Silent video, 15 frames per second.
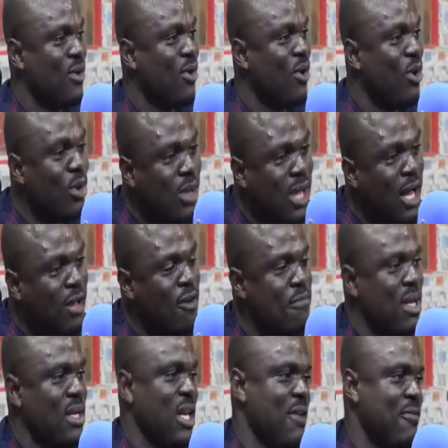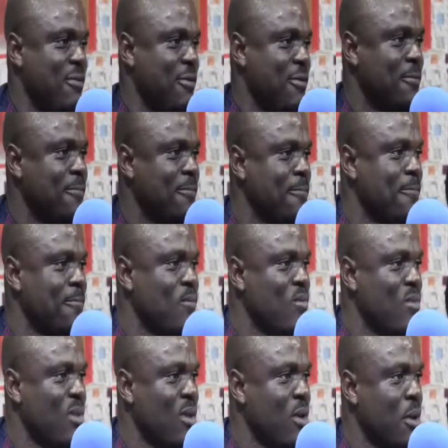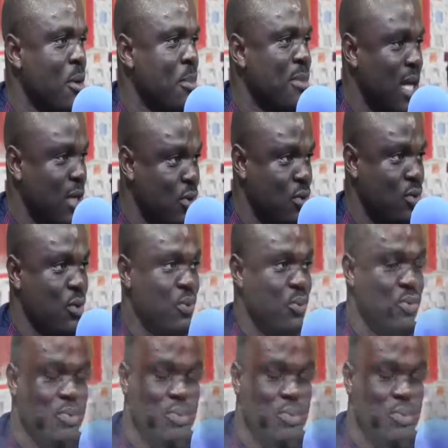or local government level. That's true.